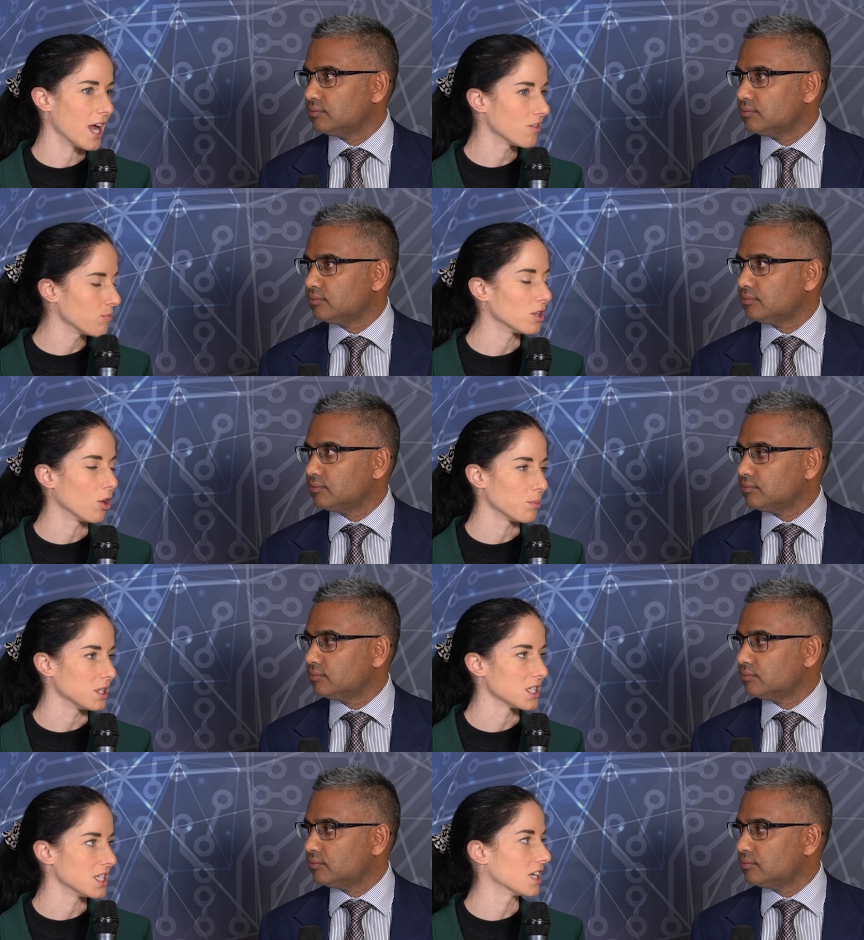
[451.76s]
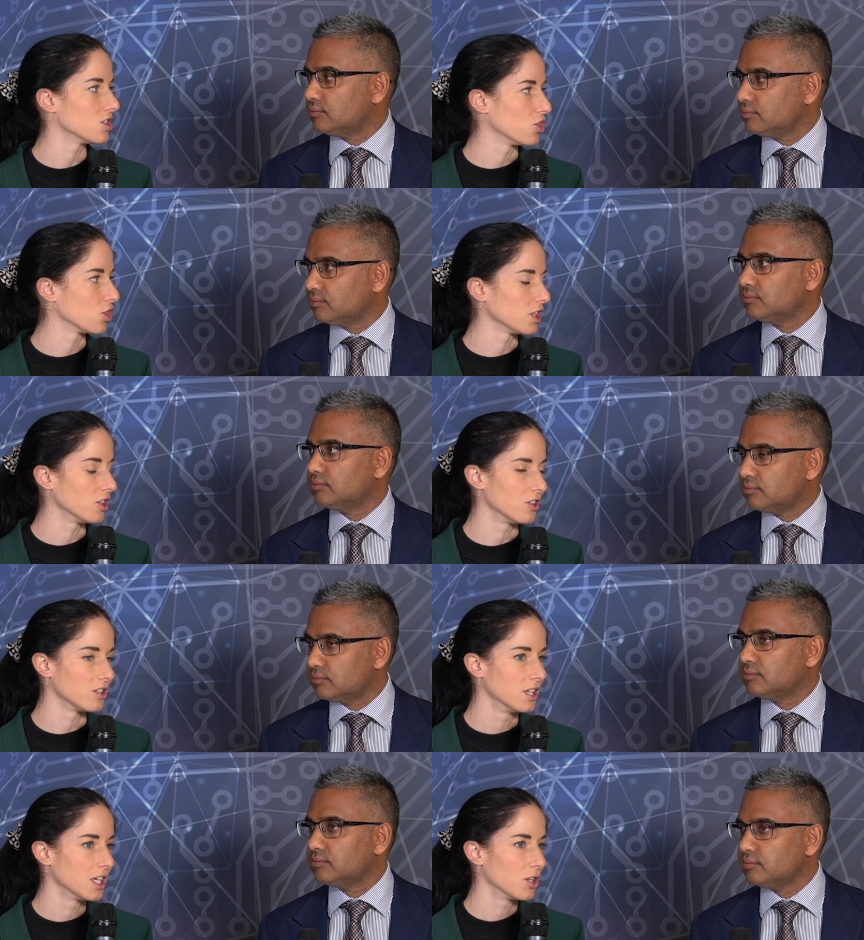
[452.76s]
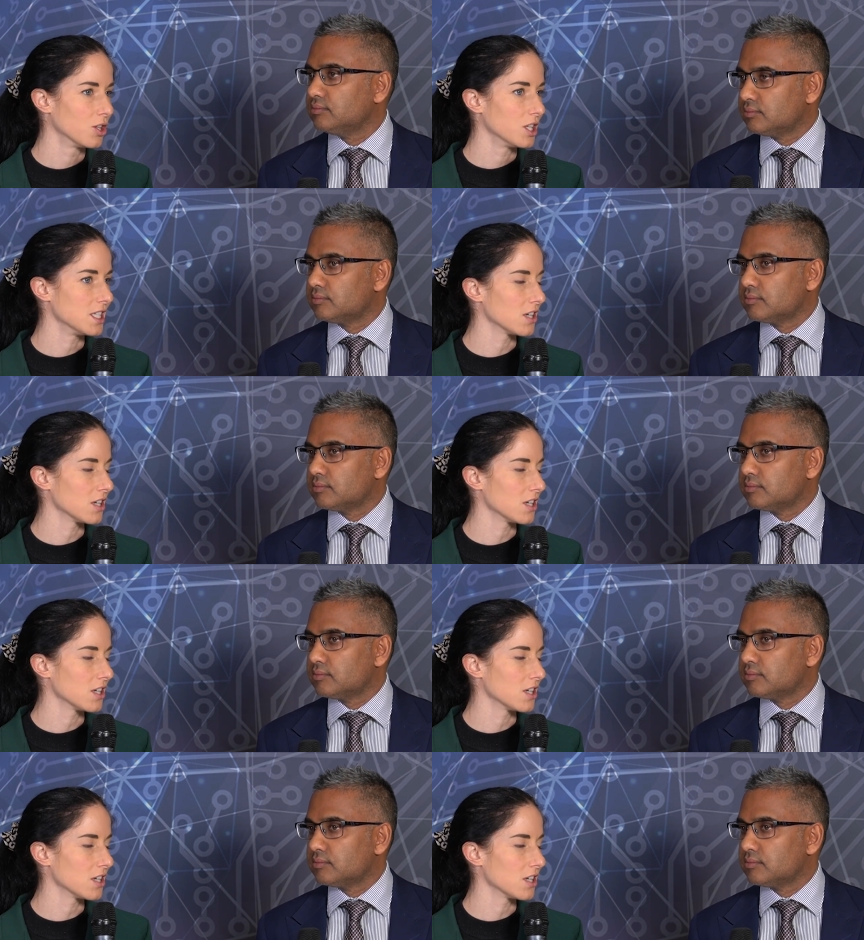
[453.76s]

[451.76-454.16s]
Speaker 1: AF may not be detected early on. Is